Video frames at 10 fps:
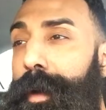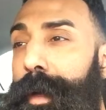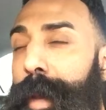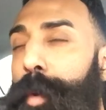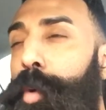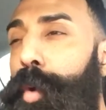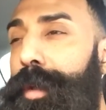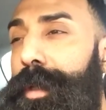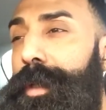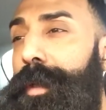Came
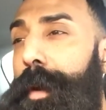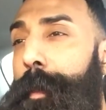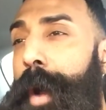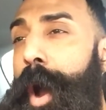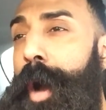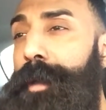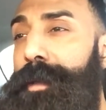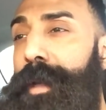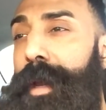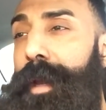across my
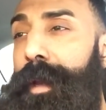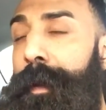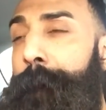aunt today,